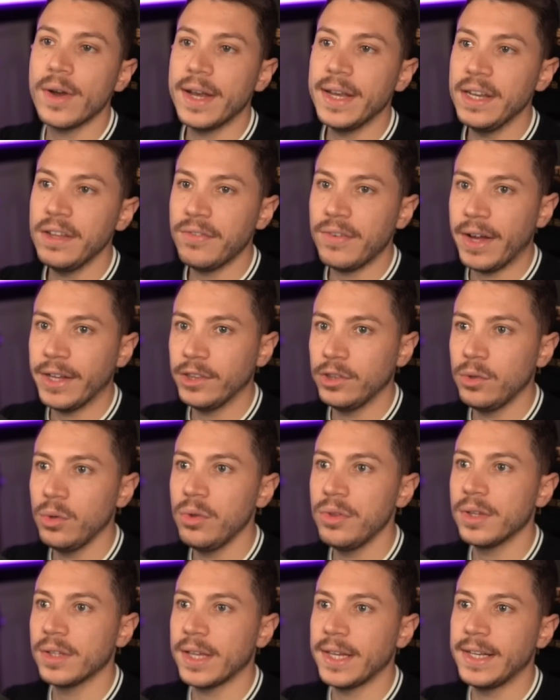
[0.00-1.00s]
And if I do
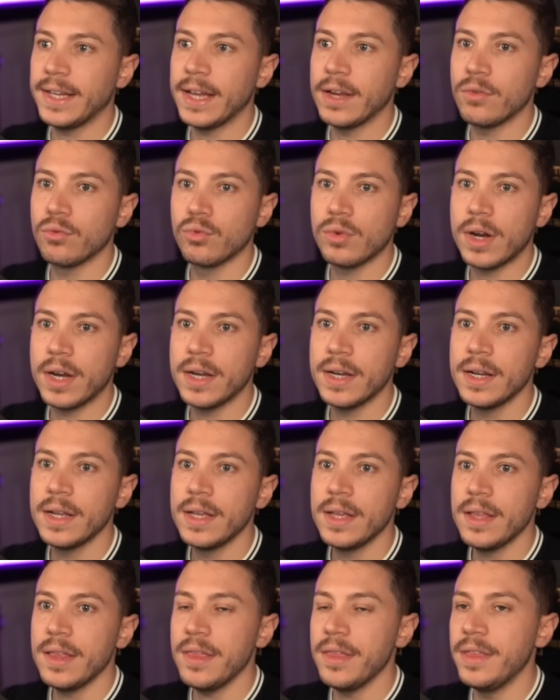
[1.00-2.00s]
that and I run
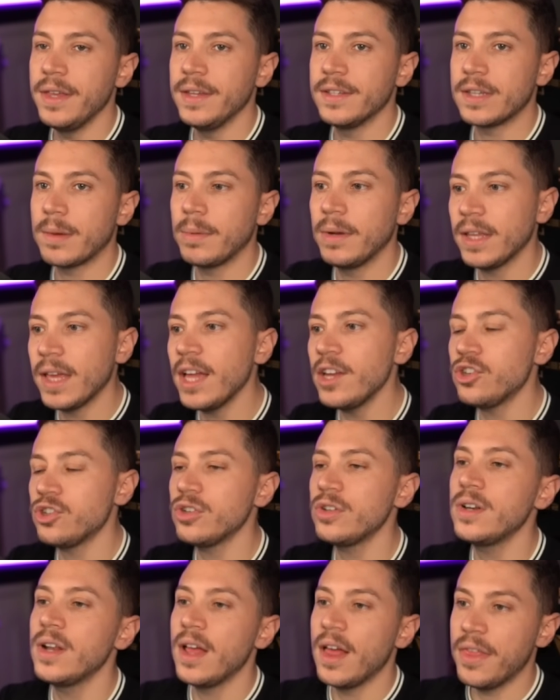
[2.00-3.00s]
this application,